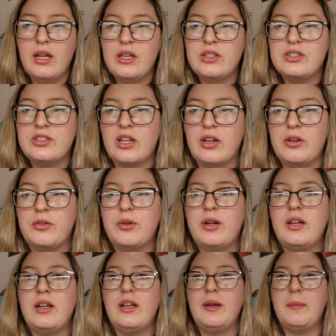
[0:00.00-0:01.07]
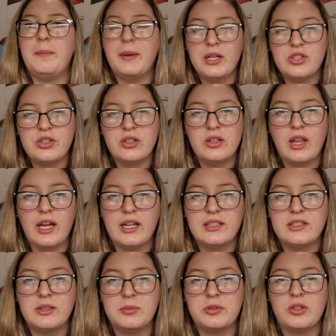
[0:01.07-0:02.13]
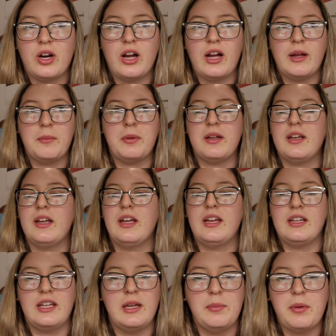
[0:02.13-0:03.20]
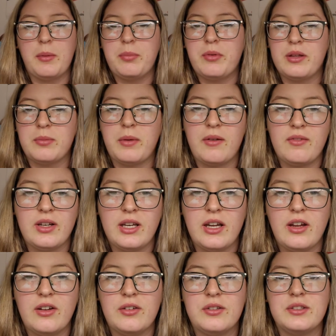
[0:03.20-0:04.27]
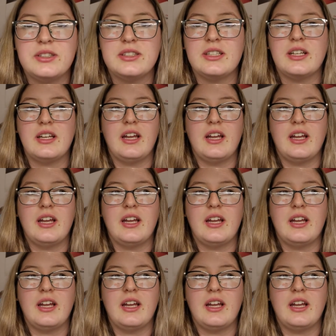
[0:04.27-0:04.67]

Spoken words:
So make sure you like and subscribe, keep up with my videos,